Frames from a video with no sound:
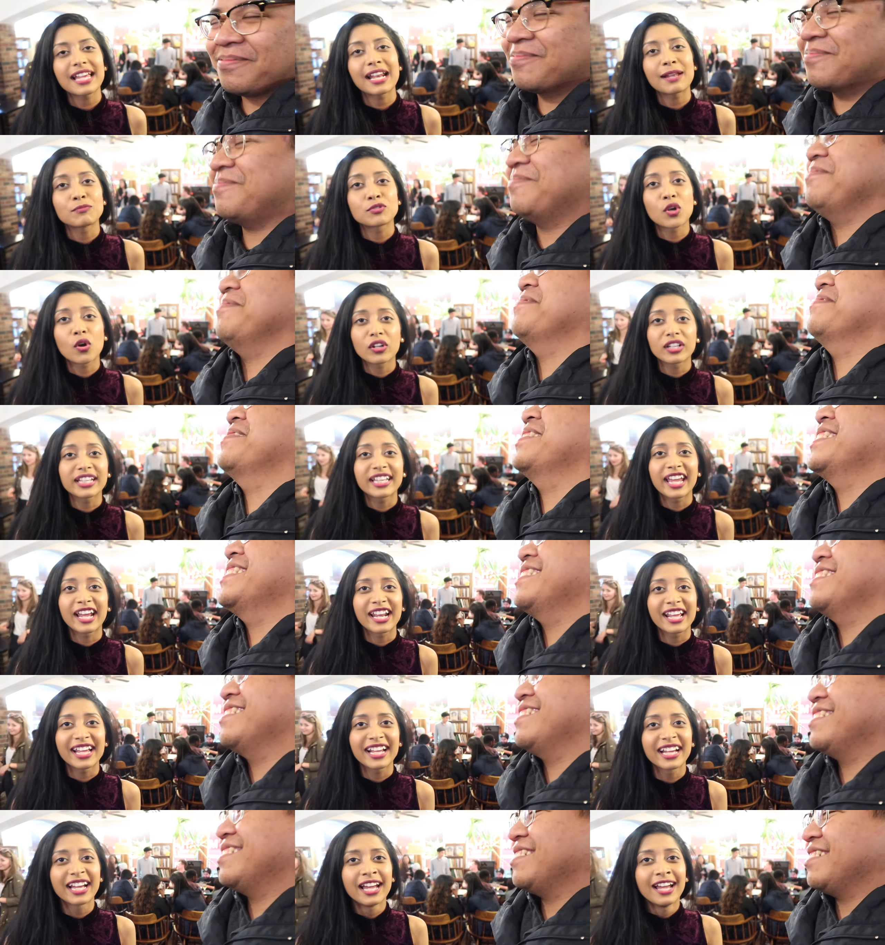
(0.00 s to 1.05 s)
Speaker 1: and I'm totally
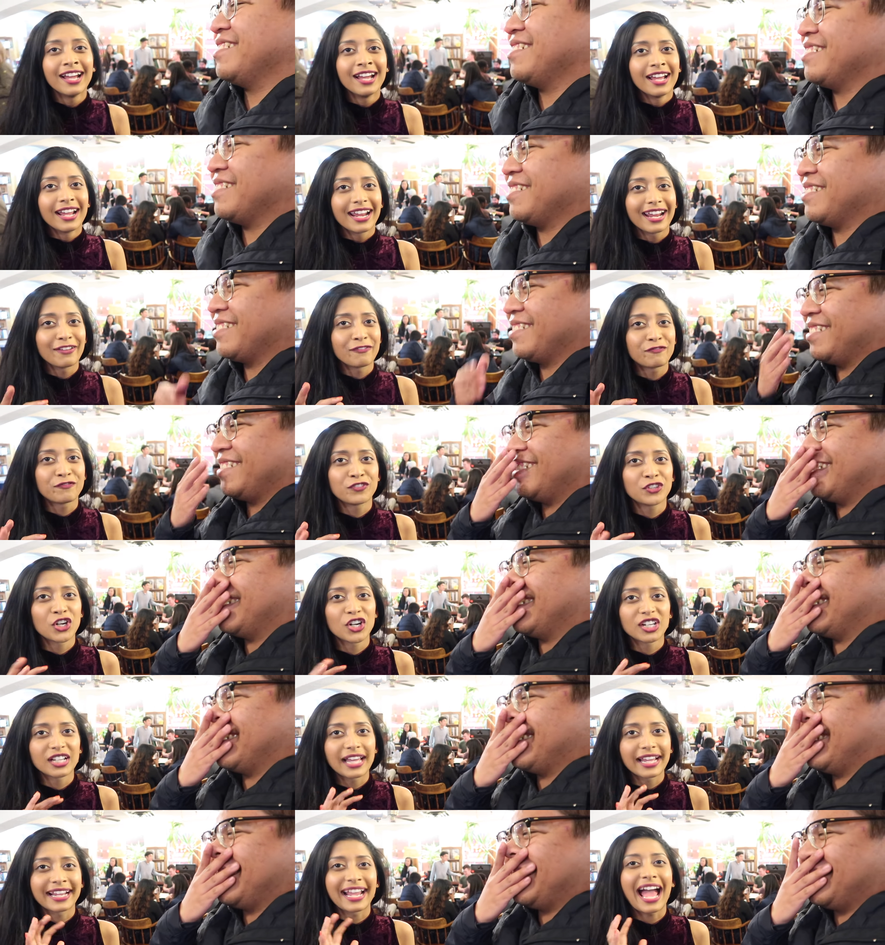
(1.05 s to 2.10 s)
kidding if
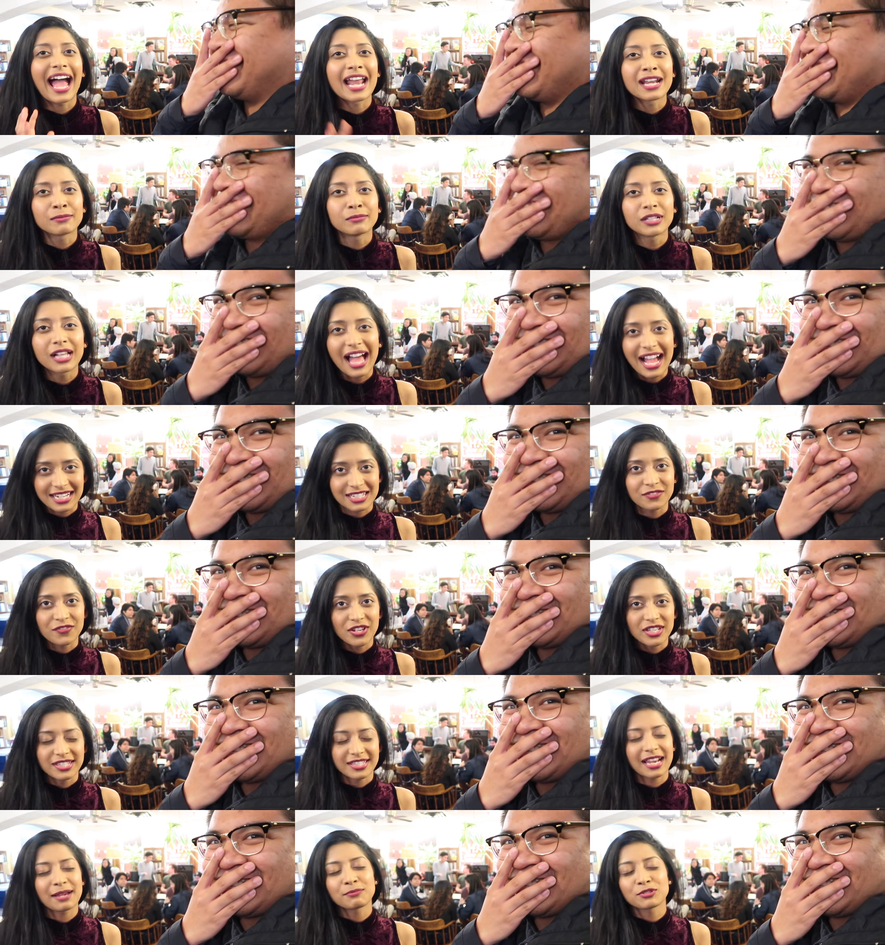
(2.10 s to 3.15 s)
you're like animal
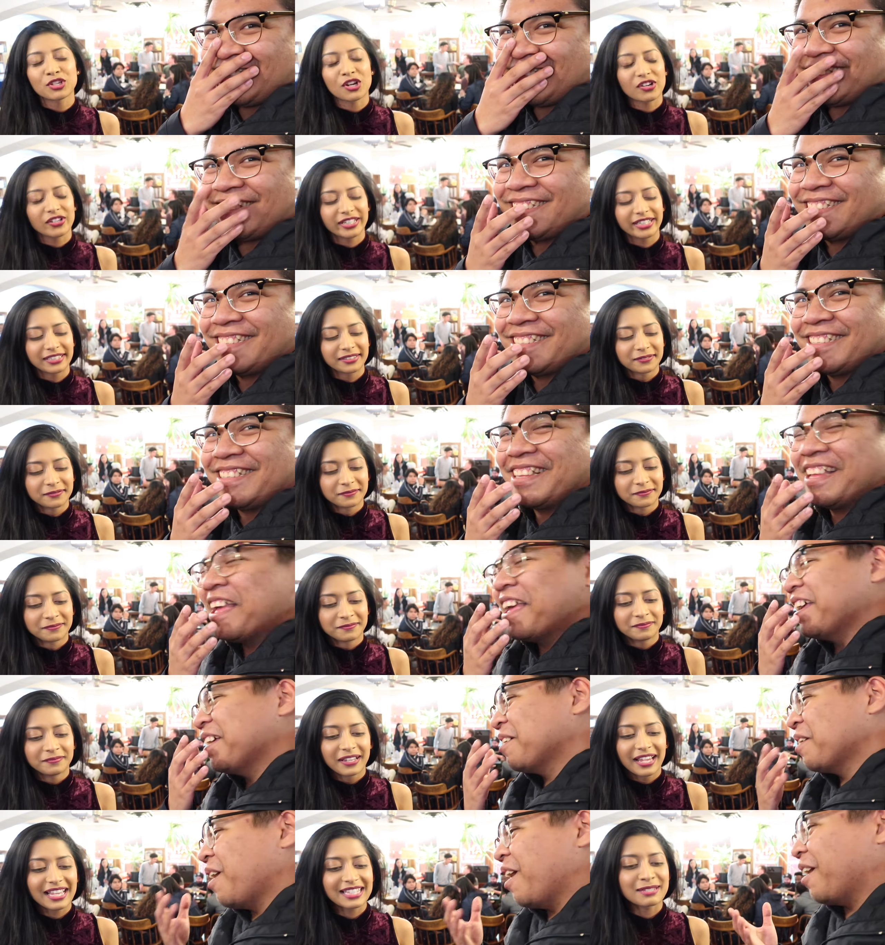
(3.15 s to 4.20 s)
activist, I'm sorry.
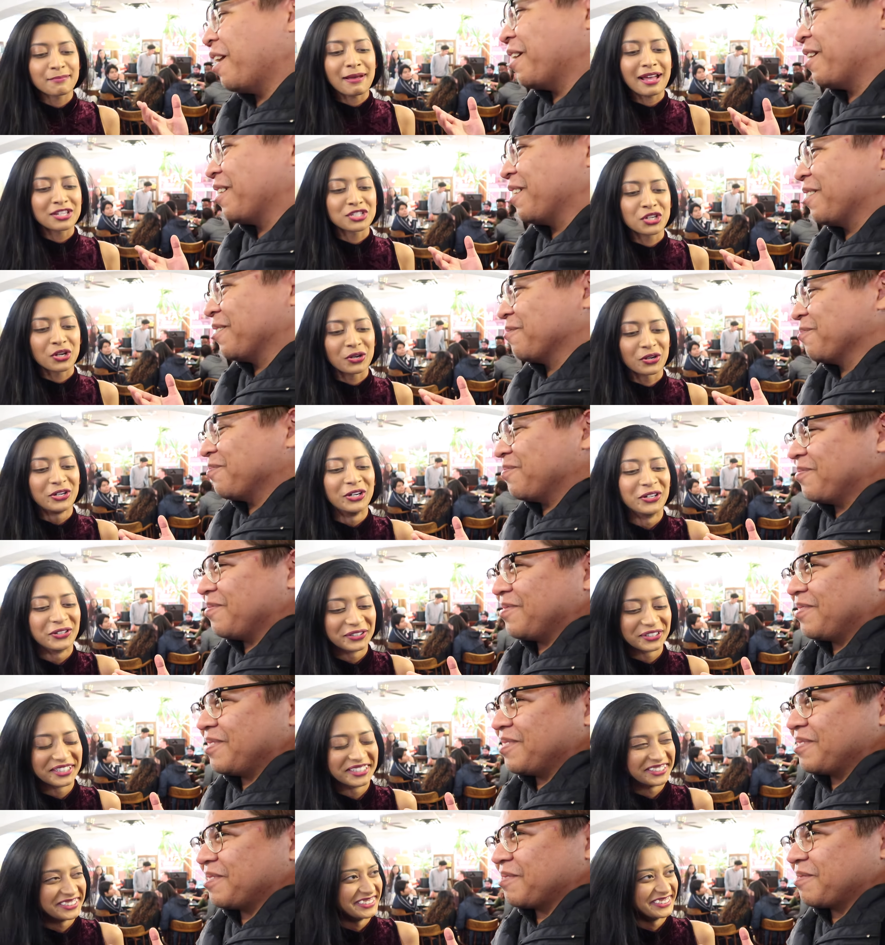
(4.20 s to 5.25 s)

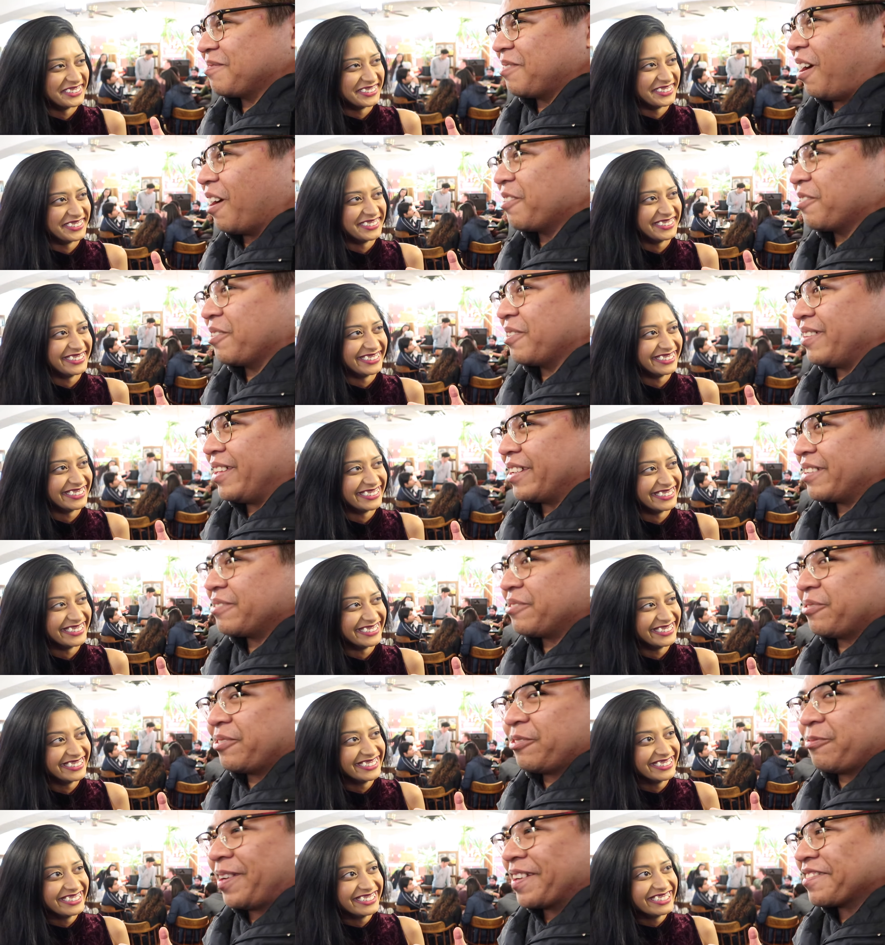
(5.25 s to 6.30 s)
Are
Speaker 2: you
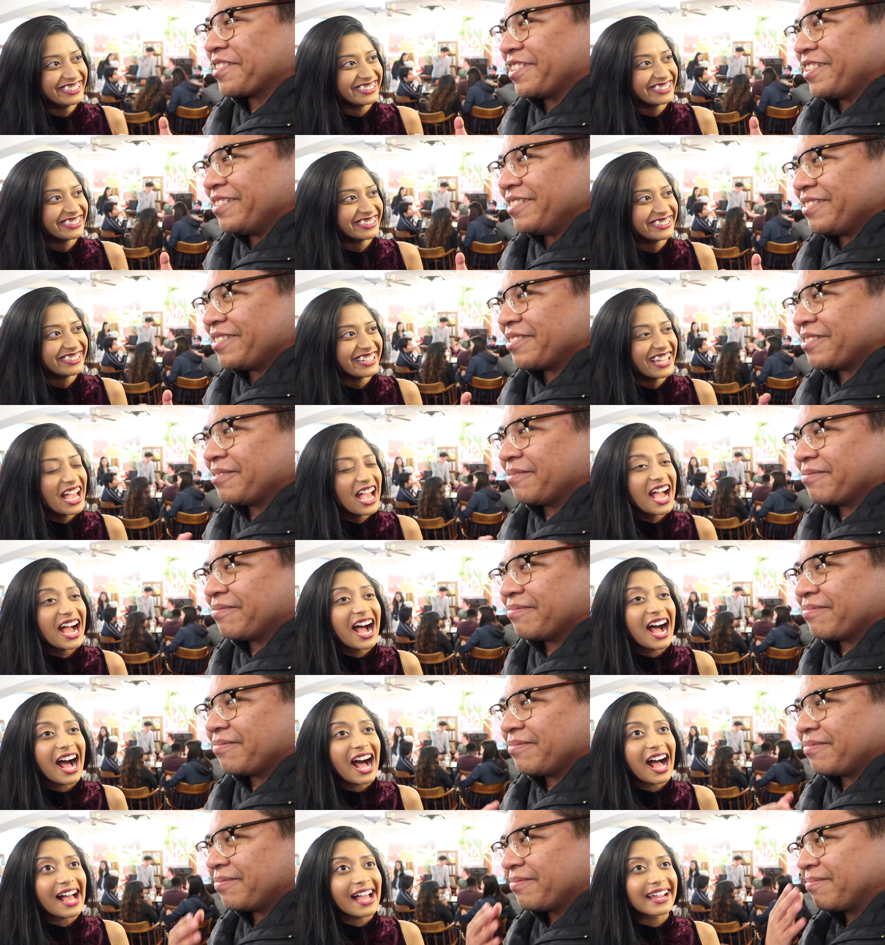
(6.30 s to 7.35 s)
like doing residence?
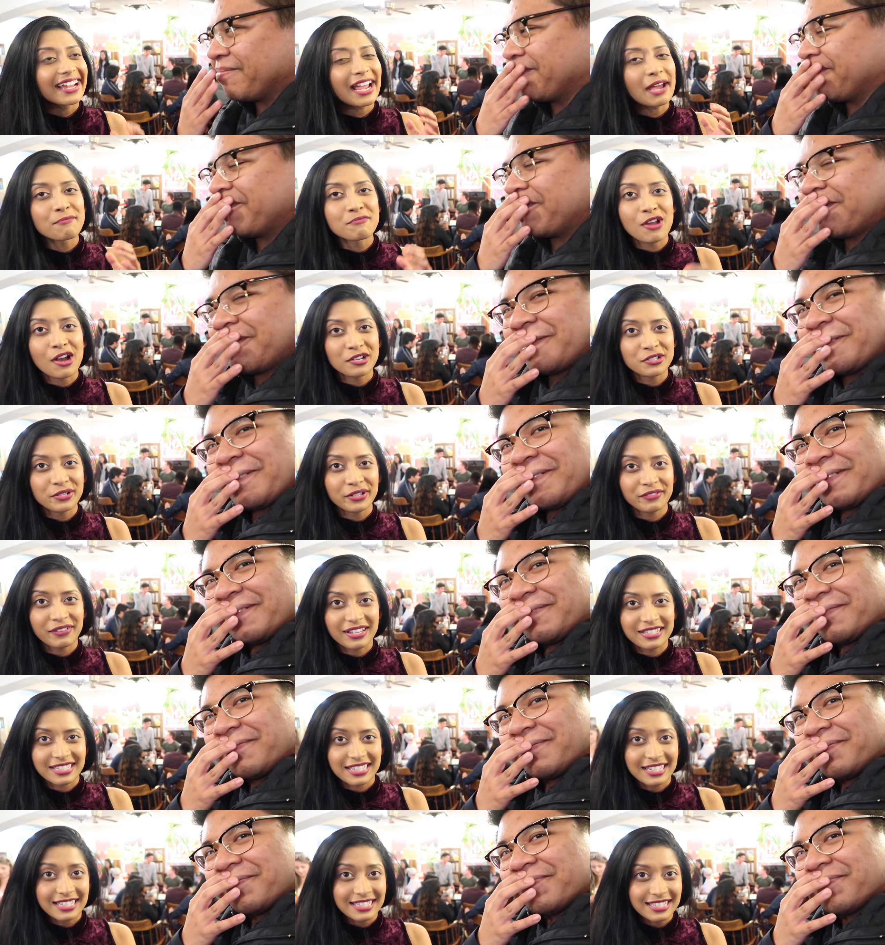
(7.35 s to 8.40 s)
Speaker 1: I am not doing
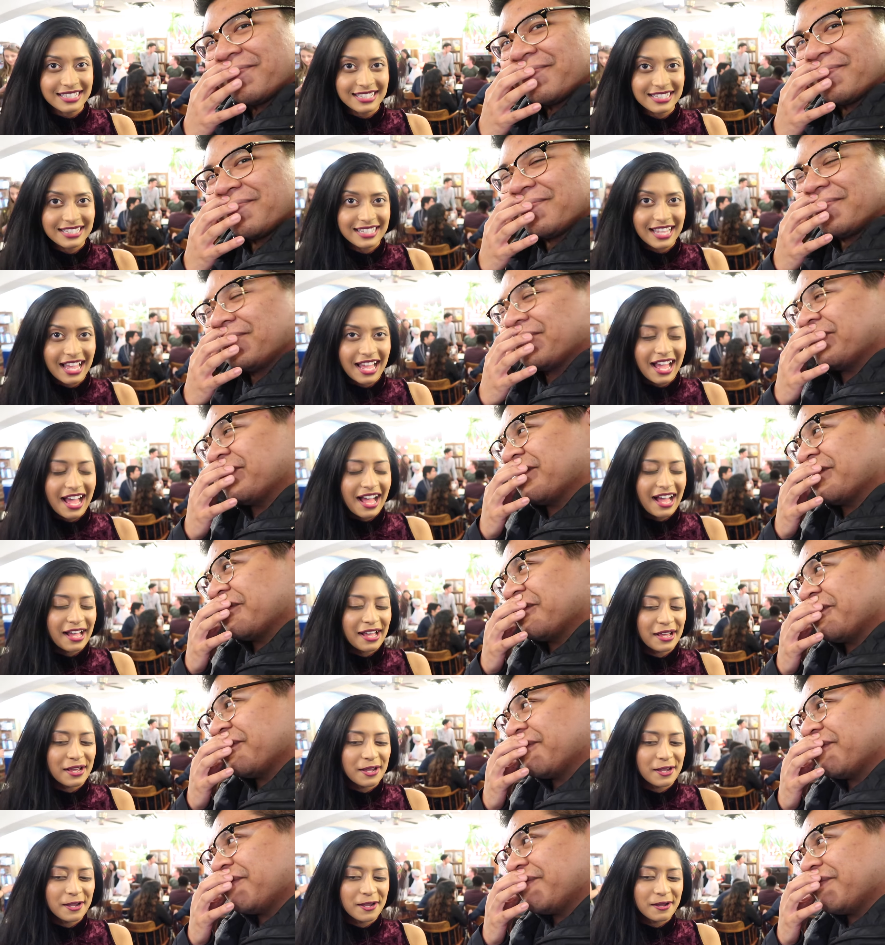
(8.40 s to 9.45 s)
residence. Mm.
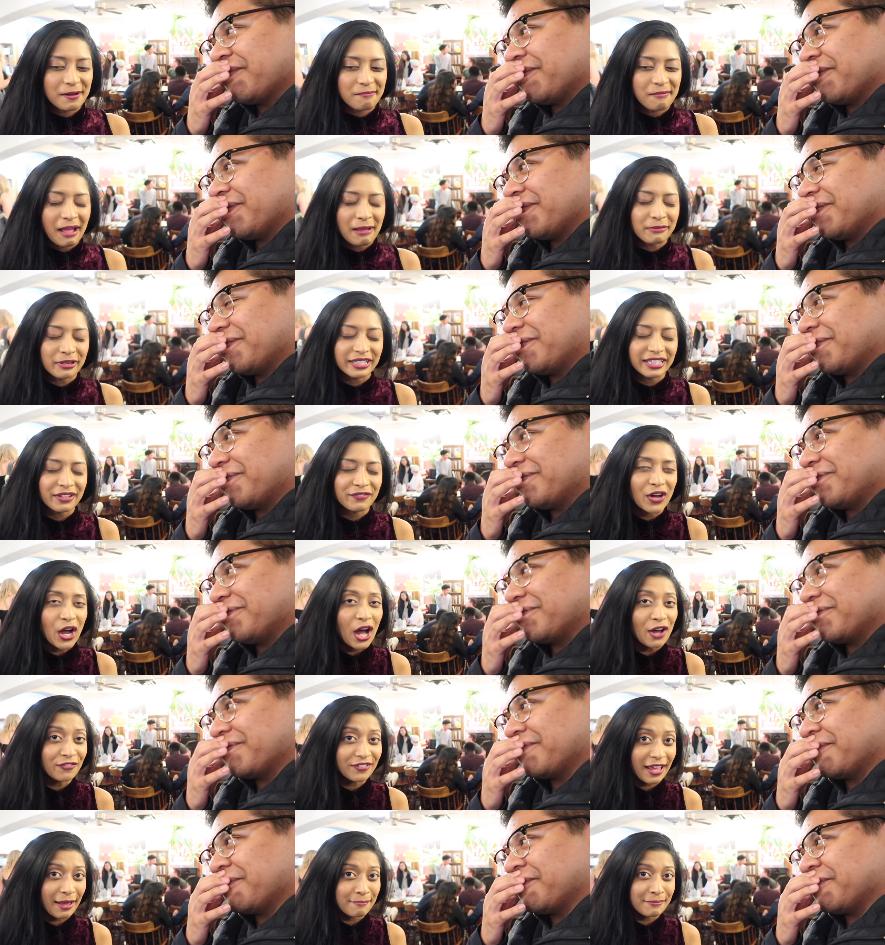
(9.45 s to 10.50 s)
Um, I'm gonna live
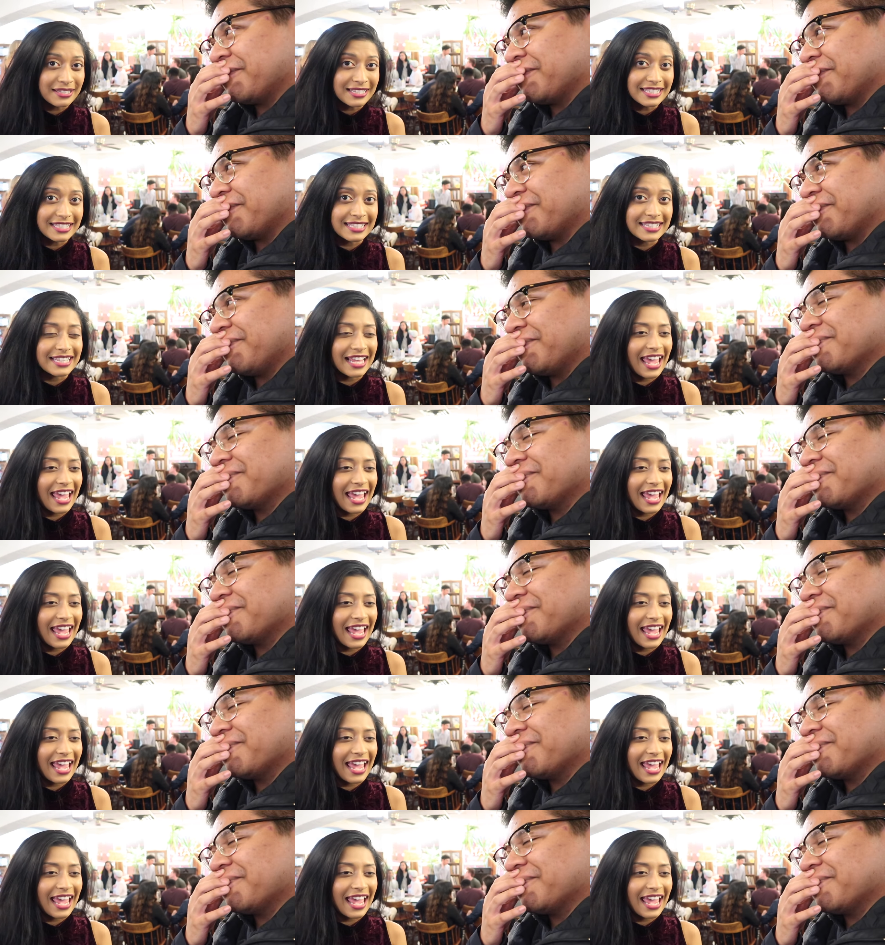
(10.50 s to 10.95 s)
off campus,